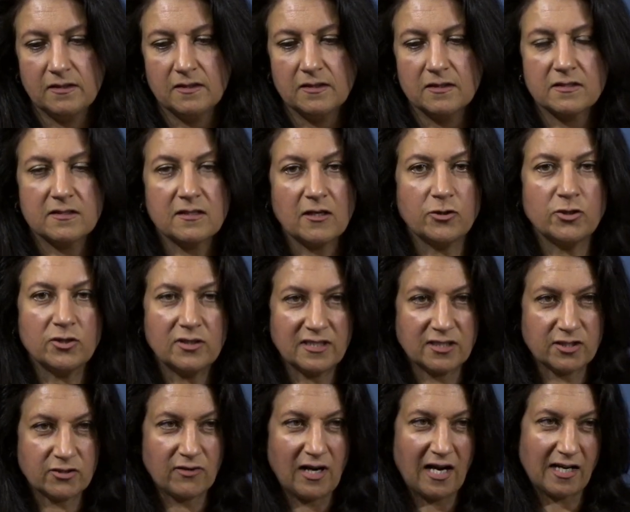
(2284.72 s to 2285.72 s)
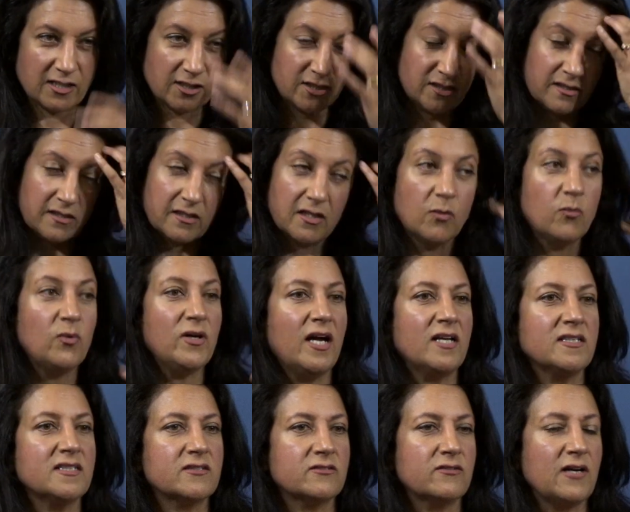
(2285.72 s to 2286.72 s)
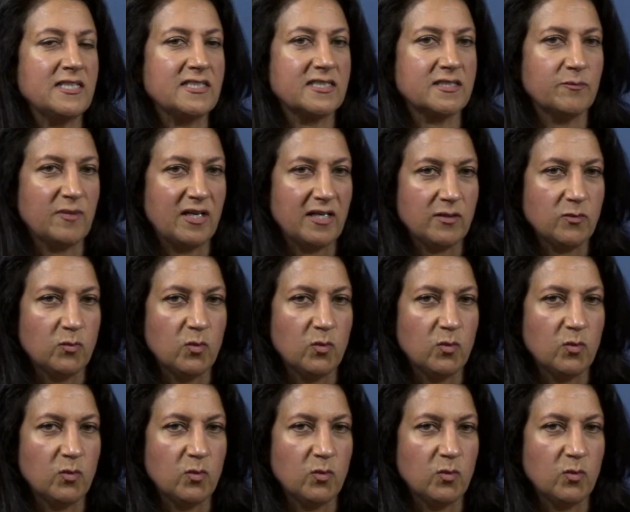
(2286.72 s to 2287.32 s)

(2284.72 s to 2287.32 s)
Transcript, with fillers: Social interaction. We underestimate